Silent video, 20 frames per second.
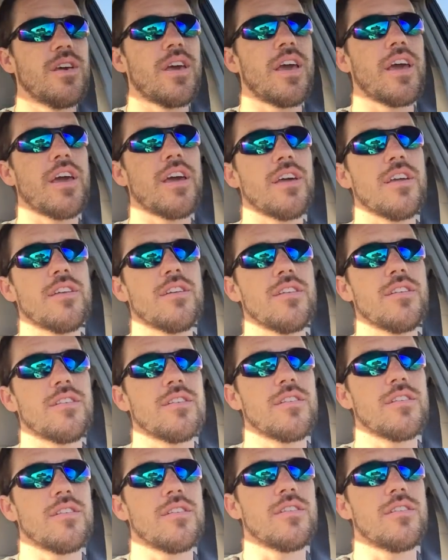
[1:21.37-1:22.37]

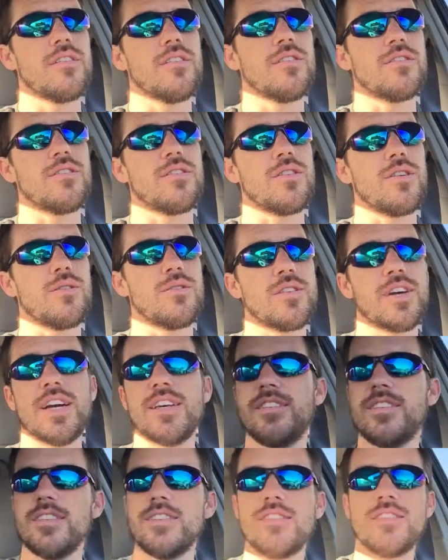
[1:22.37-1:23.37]
And so there was
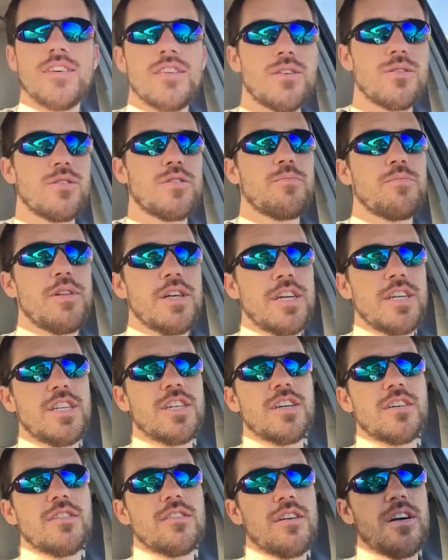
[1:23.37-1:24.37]
ICC, there was
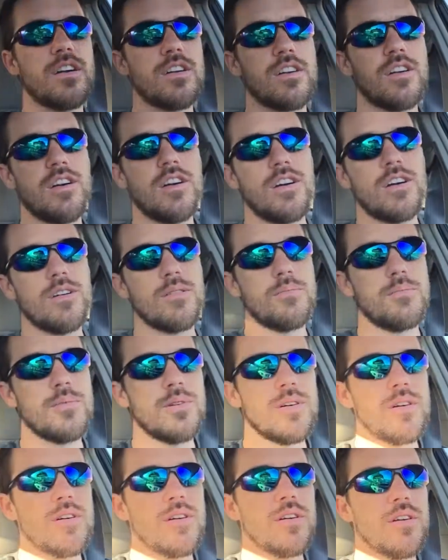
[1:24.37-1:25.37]
PlayChess.com,